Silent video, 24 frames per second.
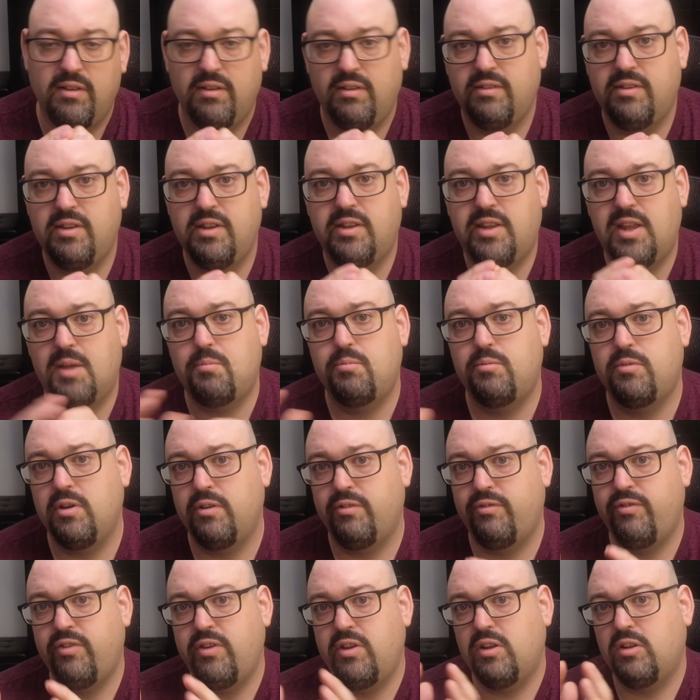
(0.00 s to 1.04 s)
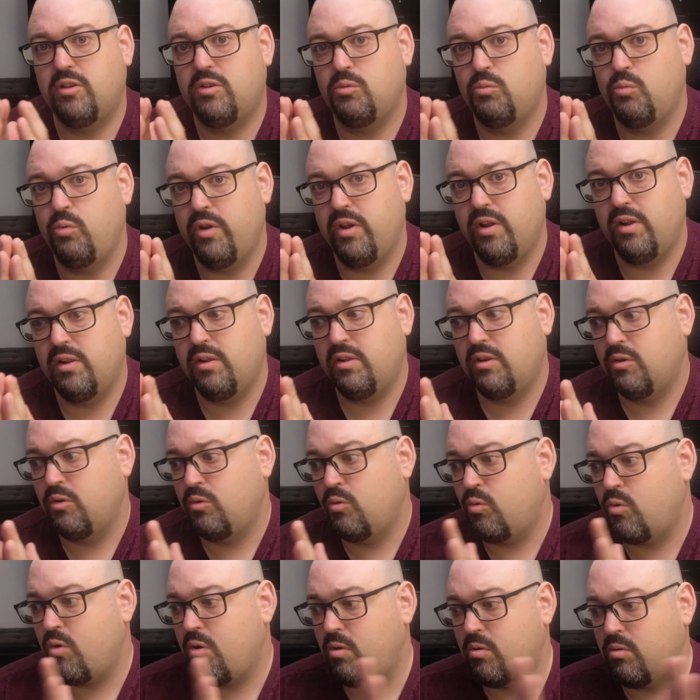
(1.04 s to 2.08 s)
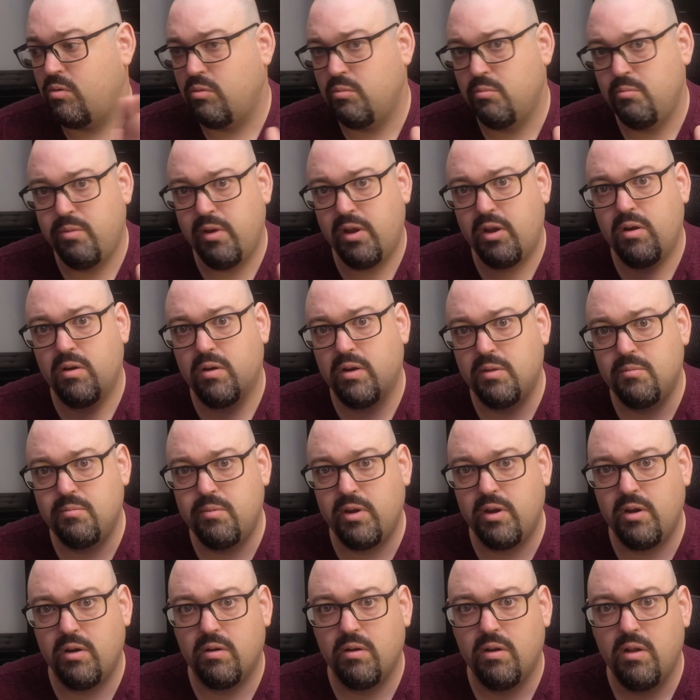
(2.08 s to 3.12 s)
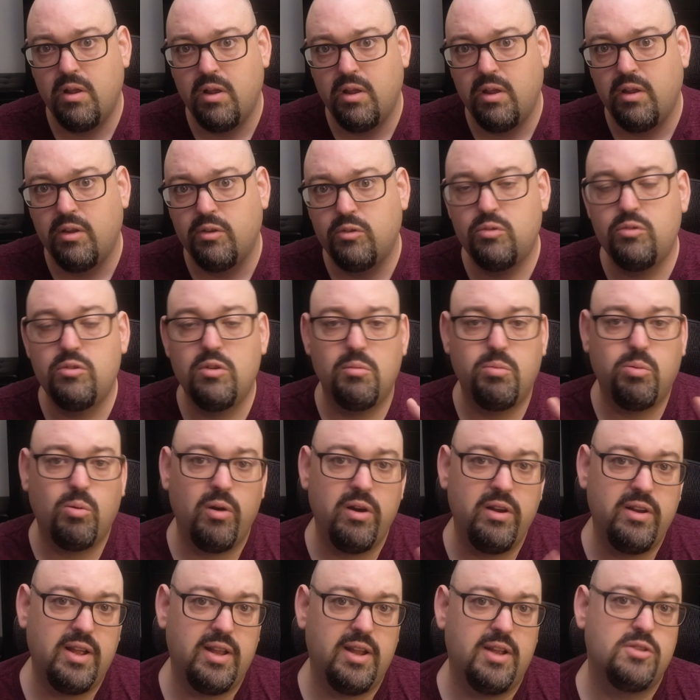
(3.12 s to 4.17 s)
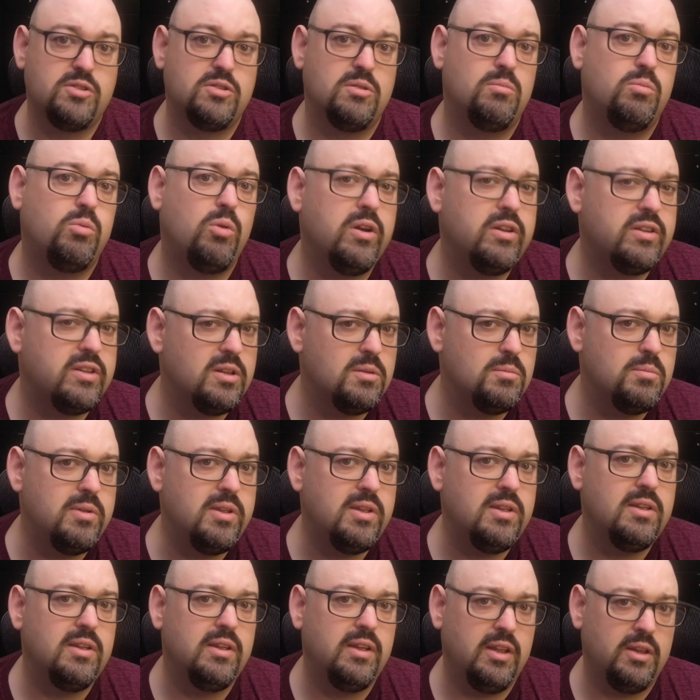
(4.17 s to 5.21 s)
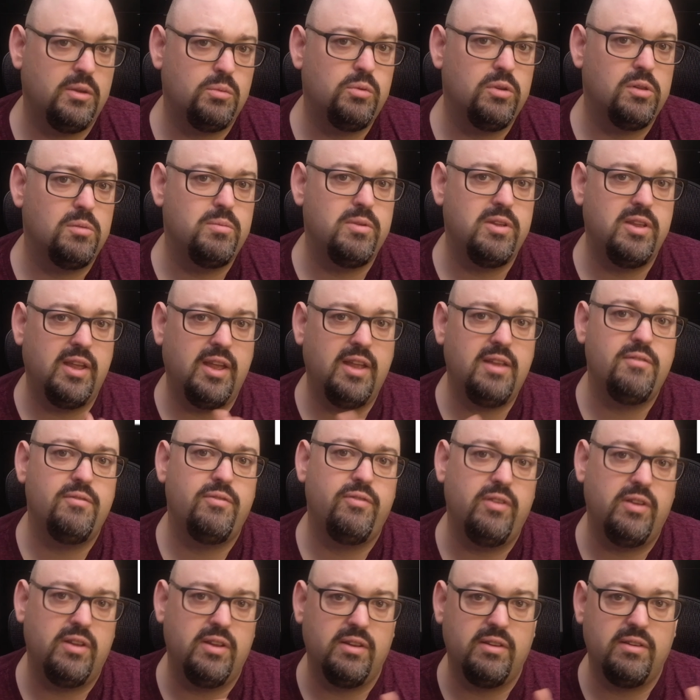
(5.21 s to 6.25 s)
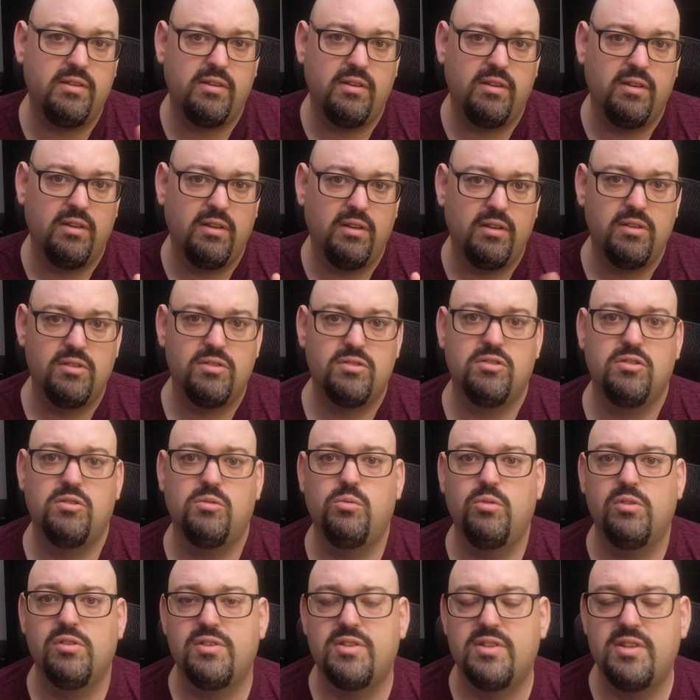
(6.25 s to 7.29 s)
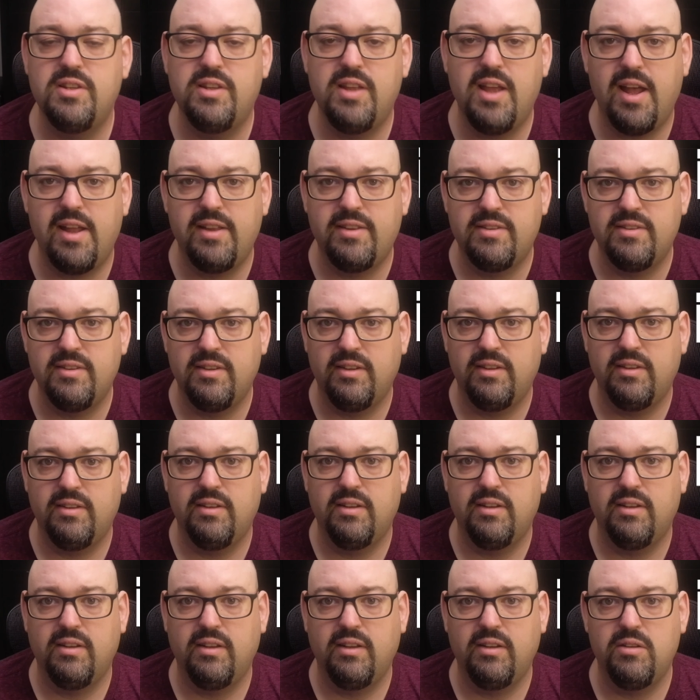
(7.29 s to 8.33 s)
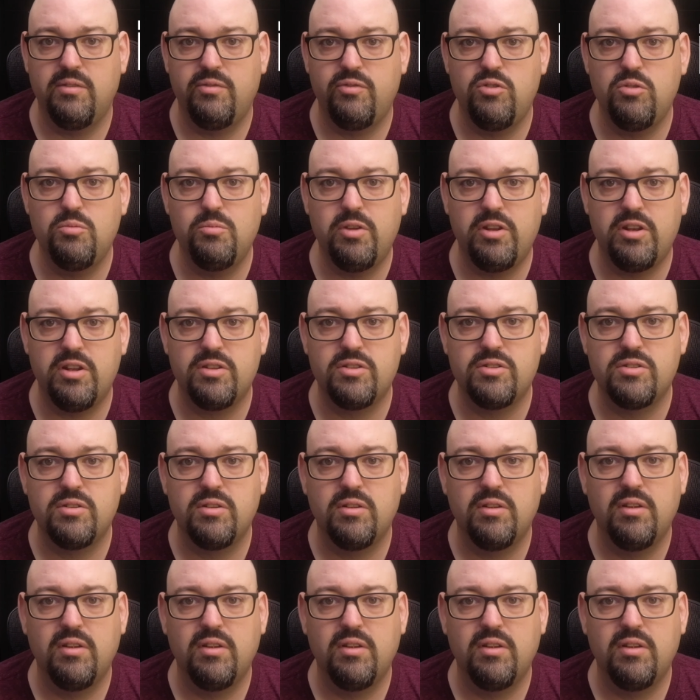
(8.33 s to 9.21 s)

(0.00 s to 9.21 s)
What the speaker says: the depth of field will grow bigger and bigger to the point that at some point it will be infinite. So we'll see that in a few minutes.